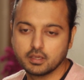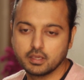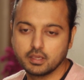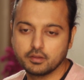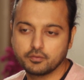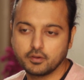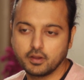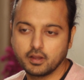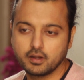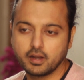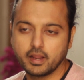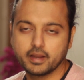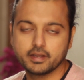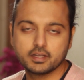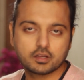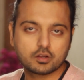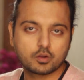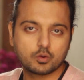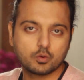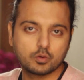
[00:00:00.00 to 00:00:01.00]
If I
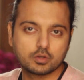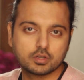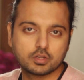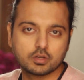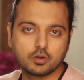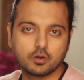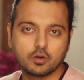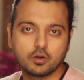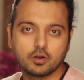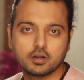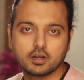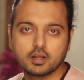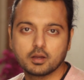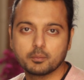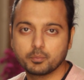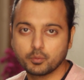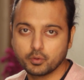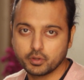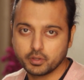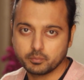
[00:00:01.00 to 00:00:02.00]
write a quote or
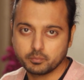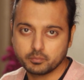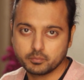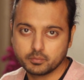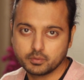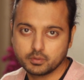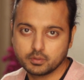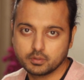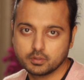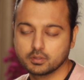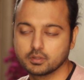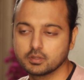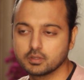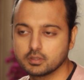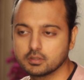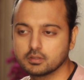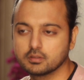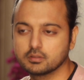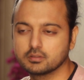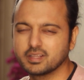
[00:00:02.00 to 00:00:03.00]
a poem,
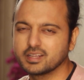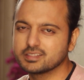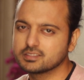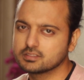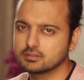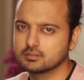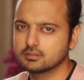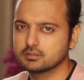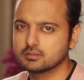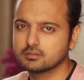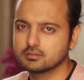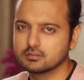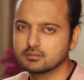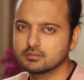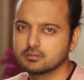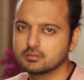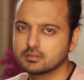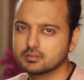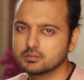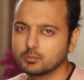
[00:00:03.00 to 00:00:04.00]
that's
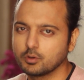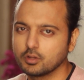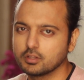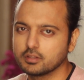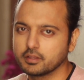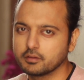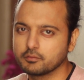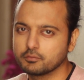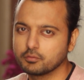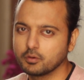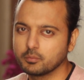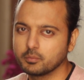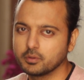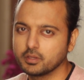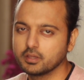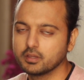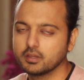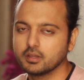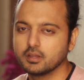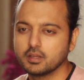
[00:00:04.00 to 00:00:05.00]
a small thing for
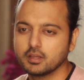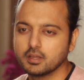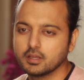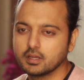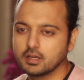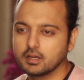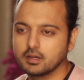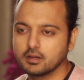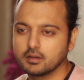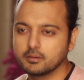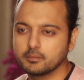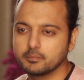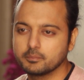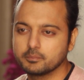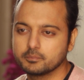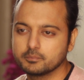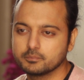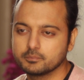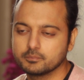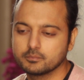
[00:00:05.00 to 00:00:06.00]
me. Uh,
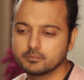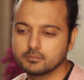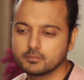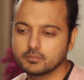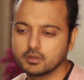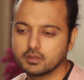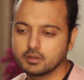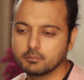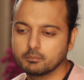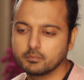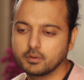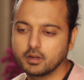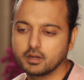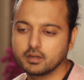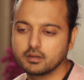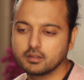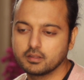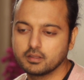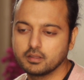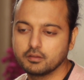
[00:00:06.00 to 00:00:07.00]

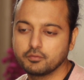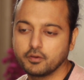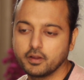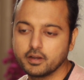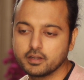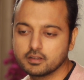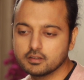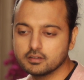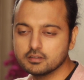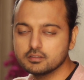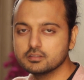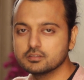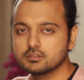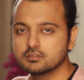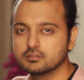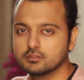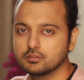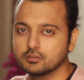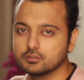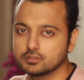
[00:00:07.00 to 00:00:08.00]
but if I
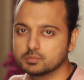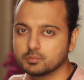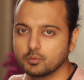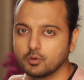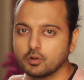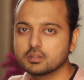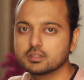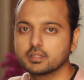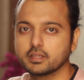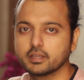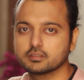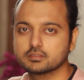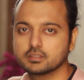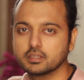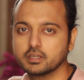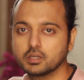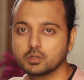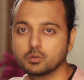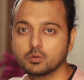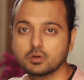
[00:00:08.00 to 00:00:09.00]
turn those small
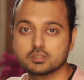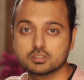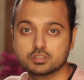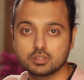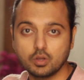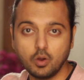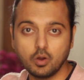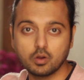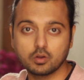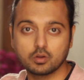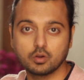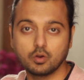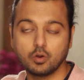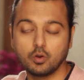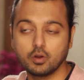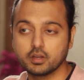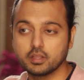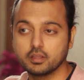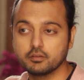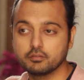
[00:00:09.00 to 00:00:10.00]
things into a song
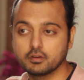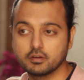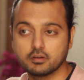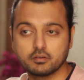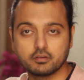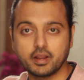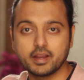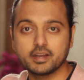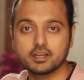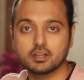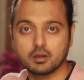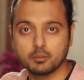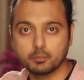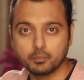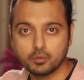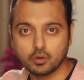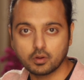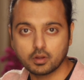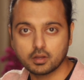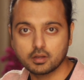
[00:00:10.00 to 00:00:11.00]
or even write a
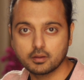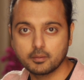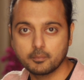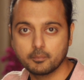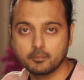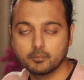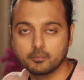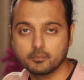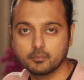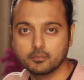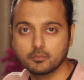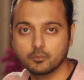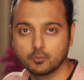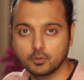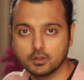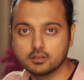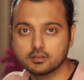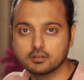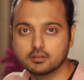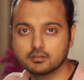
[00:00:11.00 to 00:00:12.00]
book,
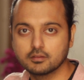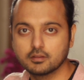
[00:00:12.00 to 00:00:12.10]
well,